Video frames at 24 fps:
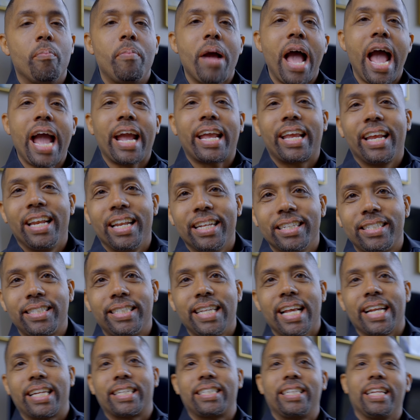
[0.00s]
Back in the
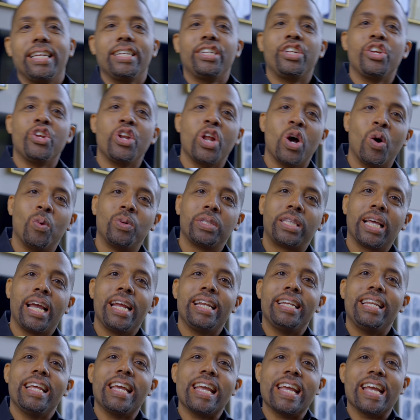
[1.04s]
60s, you know what they
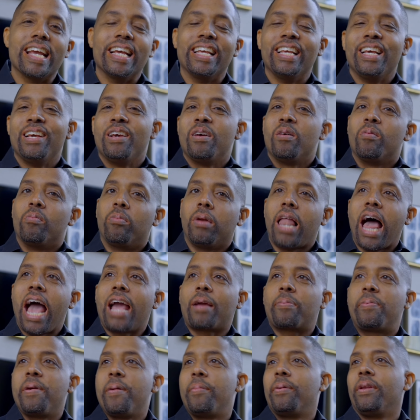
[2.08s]
did.
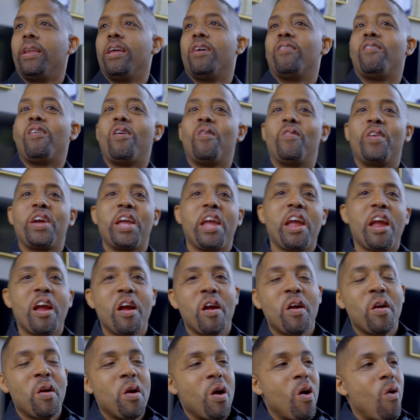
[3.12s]
Black people live over
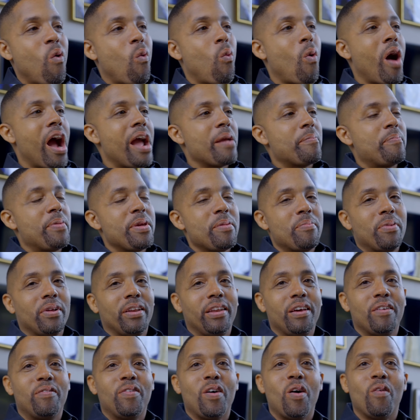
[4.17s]
here, white people
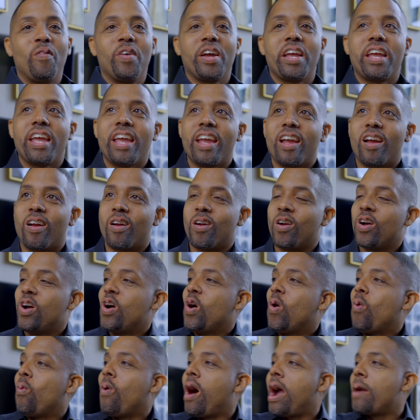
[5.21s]
live over here.
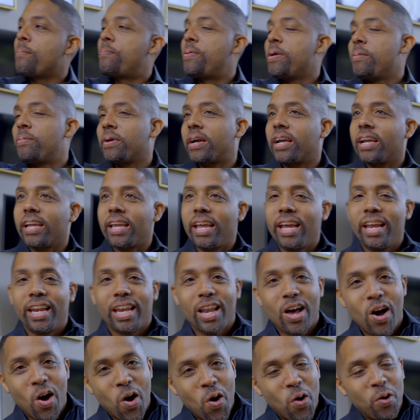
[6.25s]
White people can get
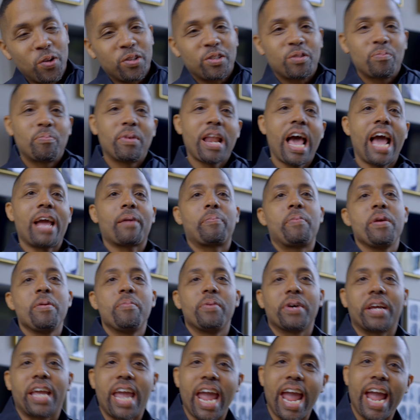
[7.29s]
loans, black
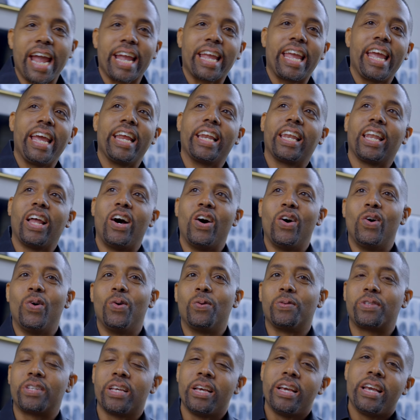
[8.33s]
people can't get
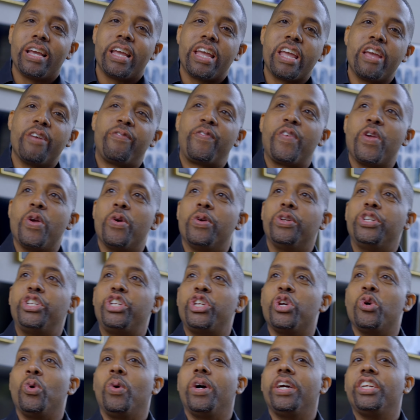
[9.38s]
loans. If you're
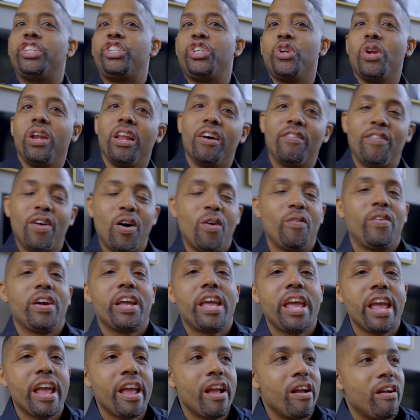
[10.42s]
Jewish, you live over
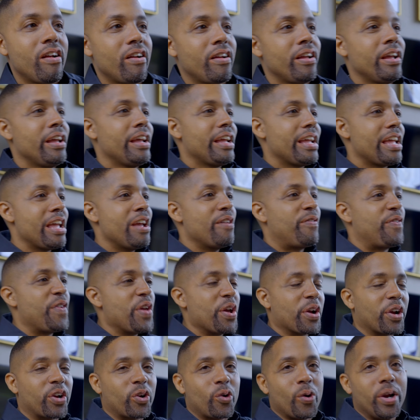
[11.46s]
here. If
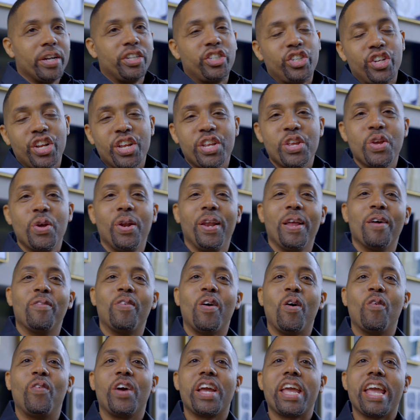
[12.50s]
you're Christian, you live
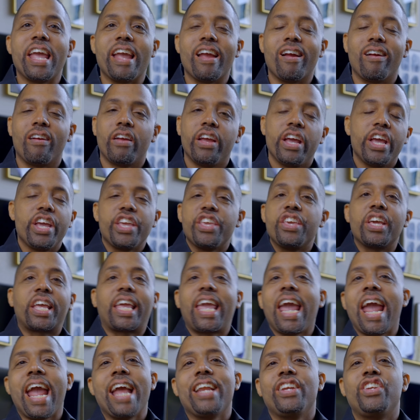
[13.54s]
over here. You
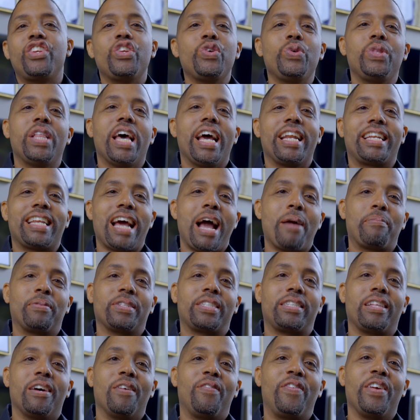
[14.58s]
can't do that type of
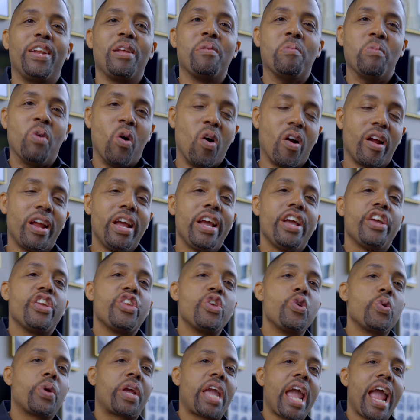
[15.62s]
stuff anymore.
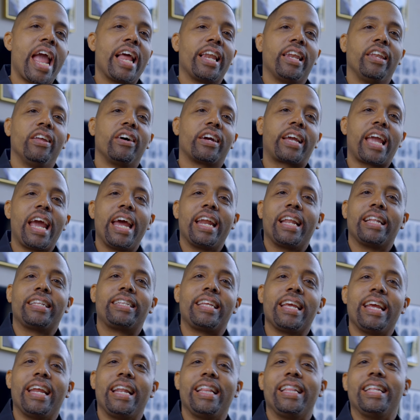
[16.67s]
You can't look at a
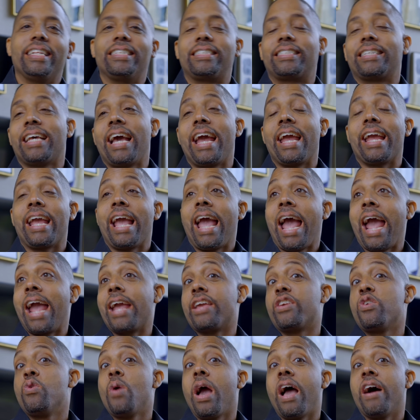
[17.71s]
tenant and say, hey,
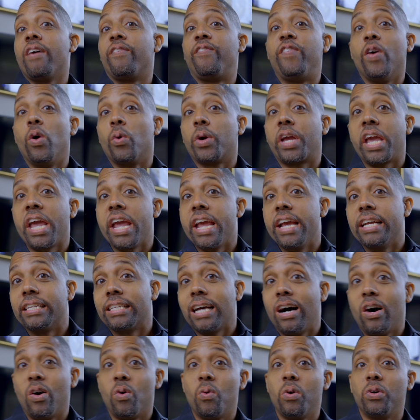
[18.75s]
you have 4 kids, I
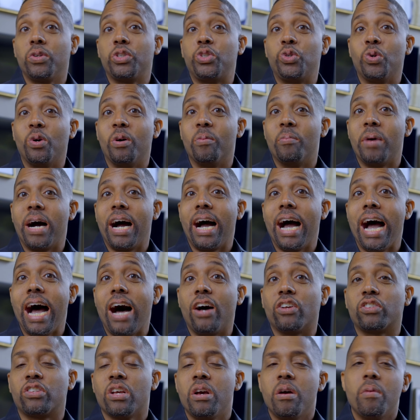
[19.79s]
don't want you in my
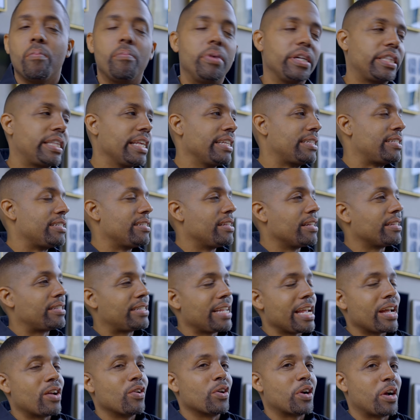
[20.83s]
house, but this is a
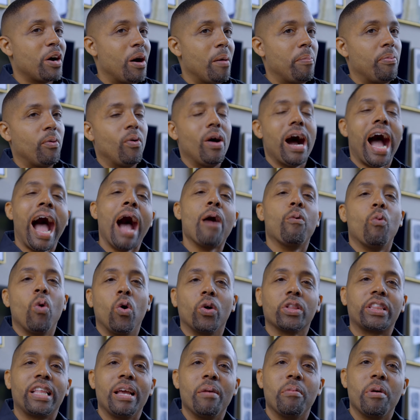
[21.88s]
single couple, I
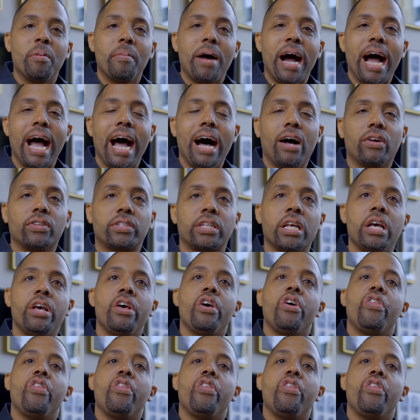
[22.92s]
want them in my house.